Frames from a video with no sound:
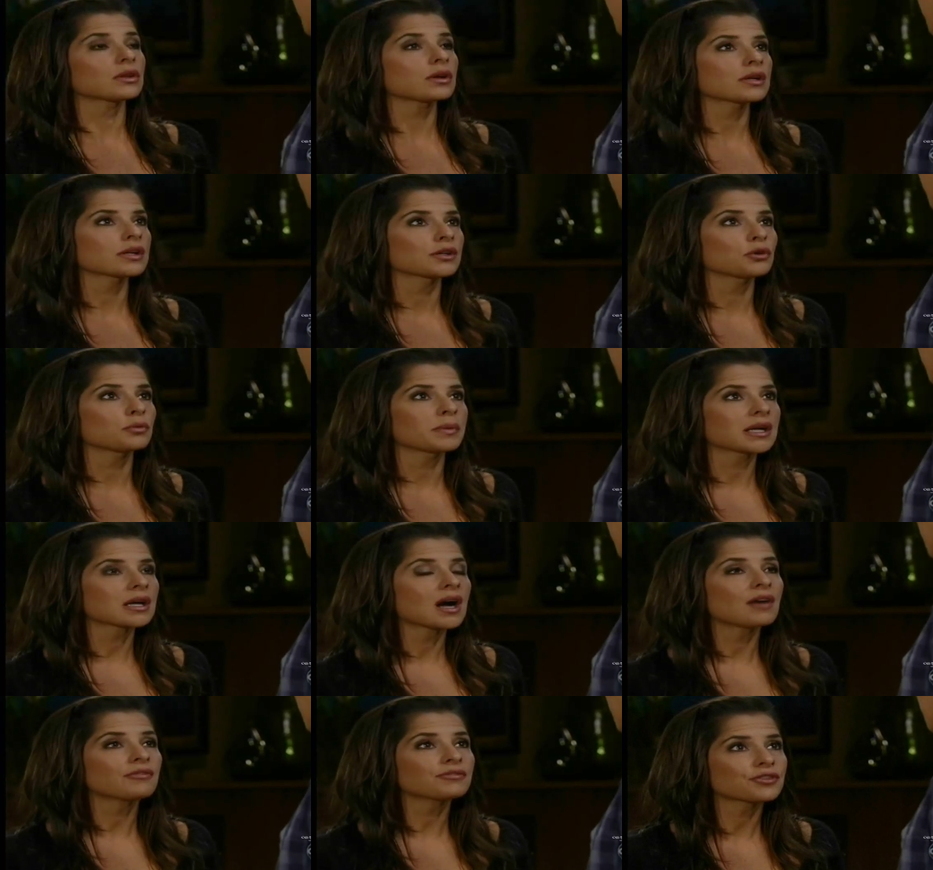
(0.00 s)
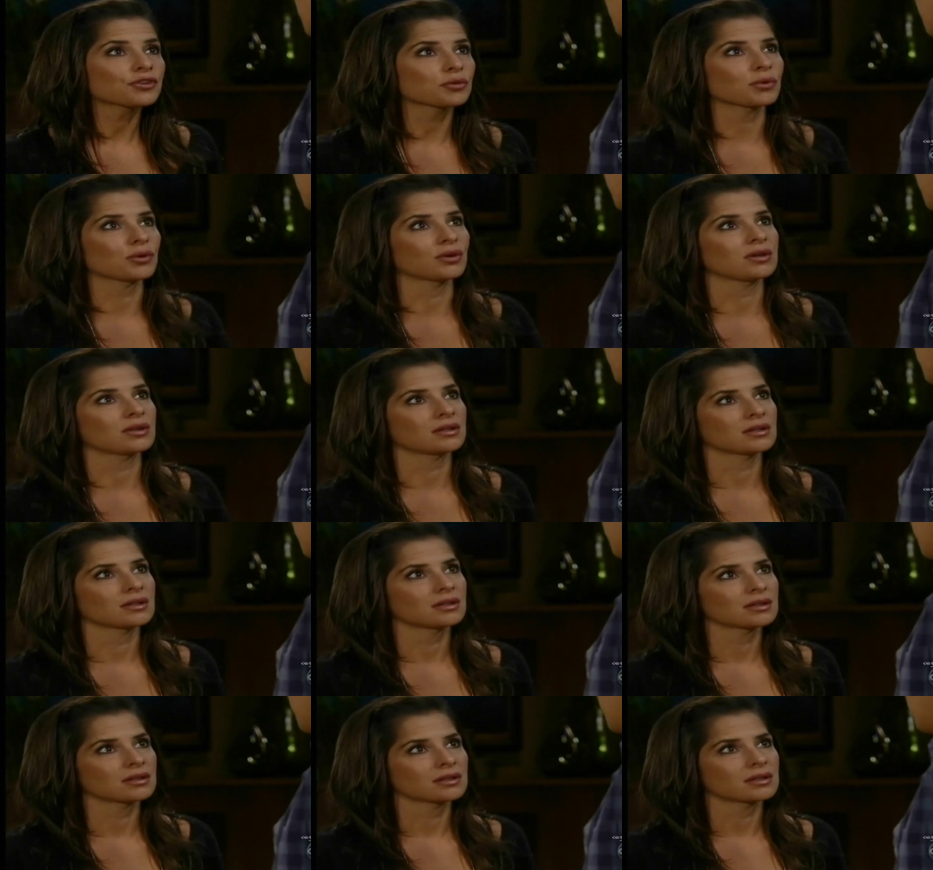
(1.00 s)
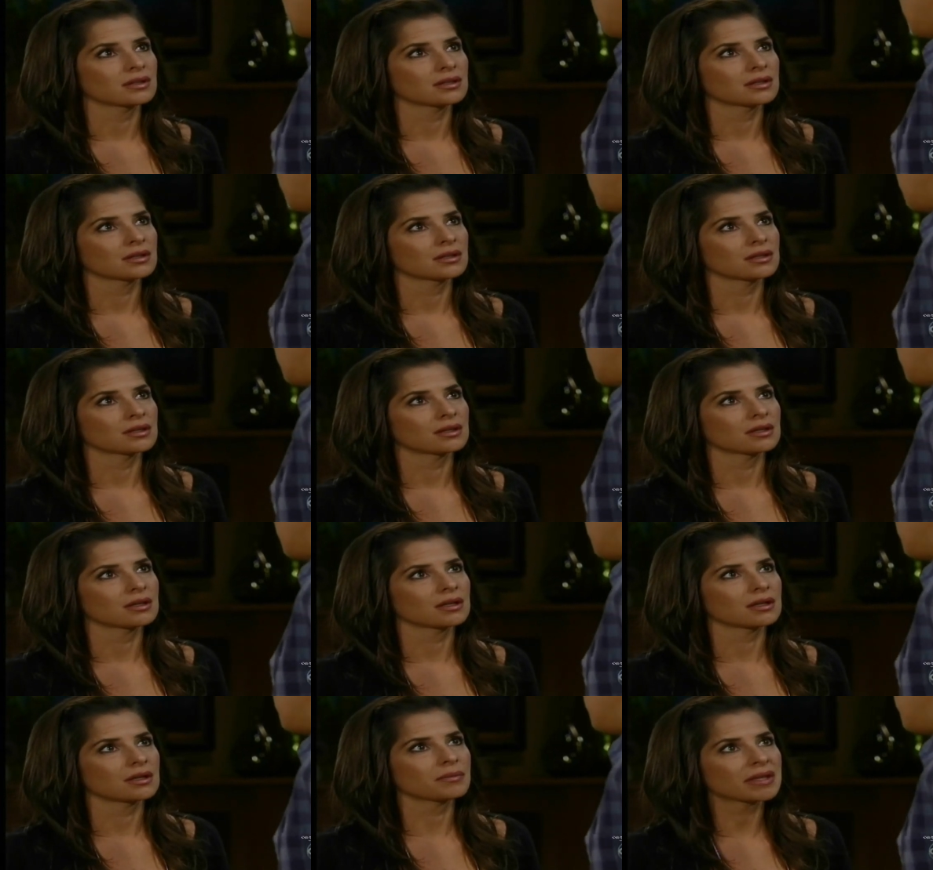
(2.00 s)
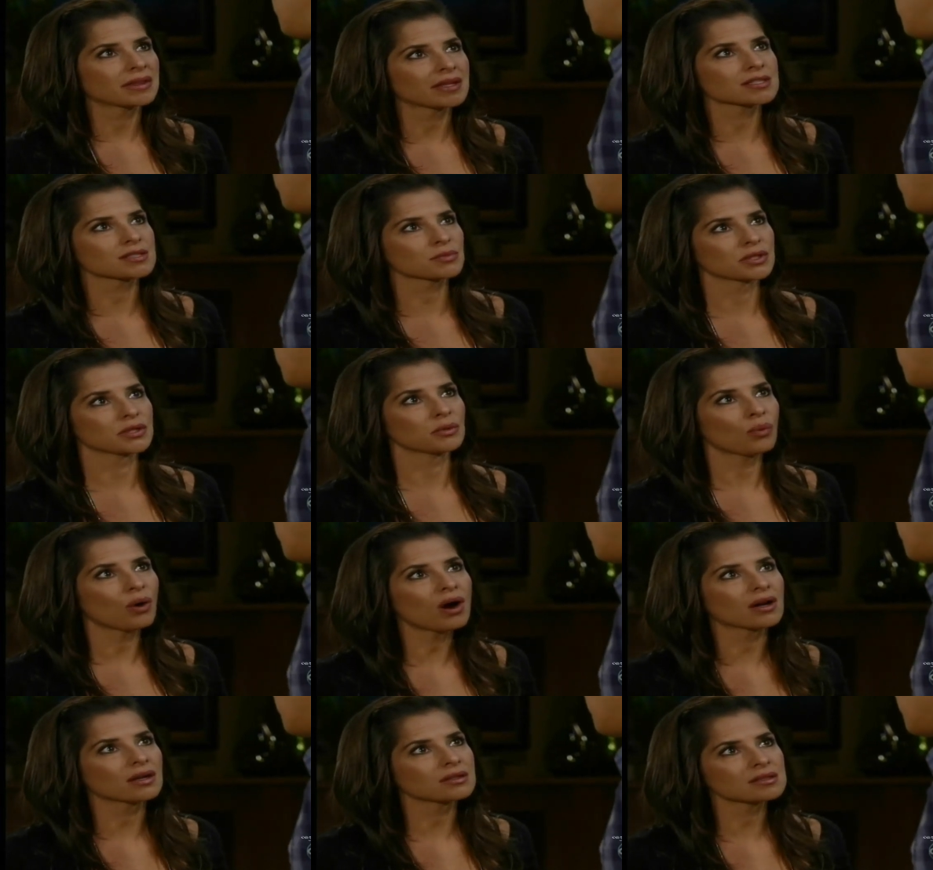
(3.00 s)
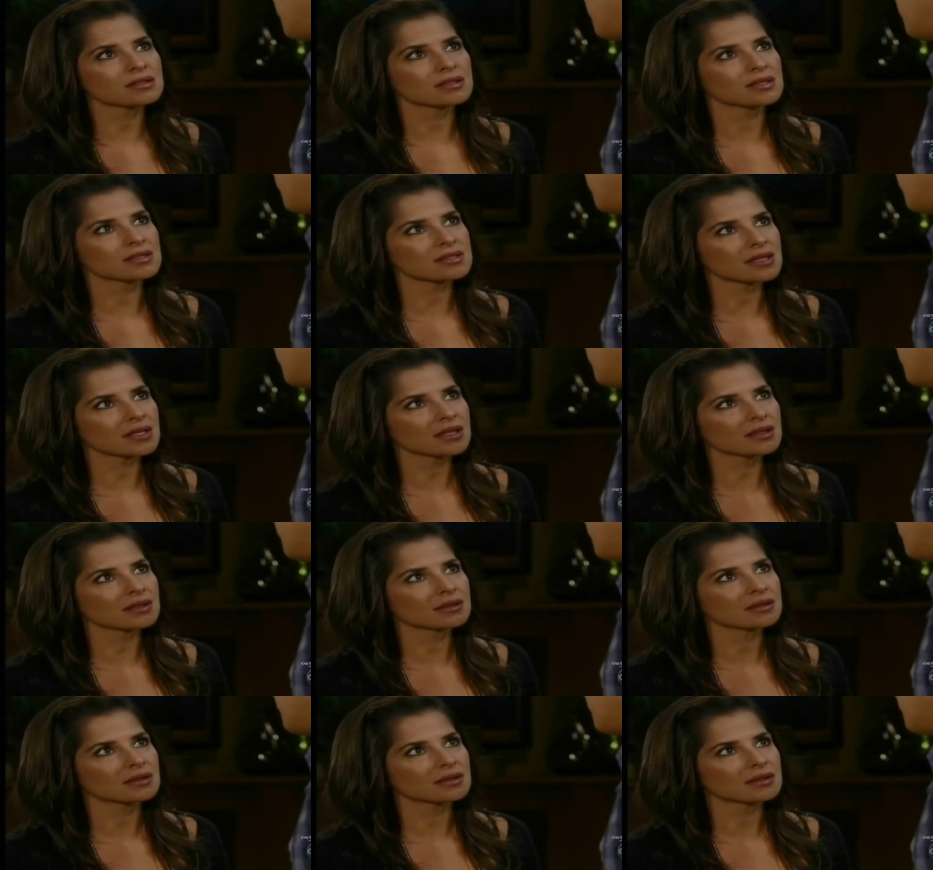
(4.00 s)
Look, you'll be comfortable. I mean, that's what you want, isn't it?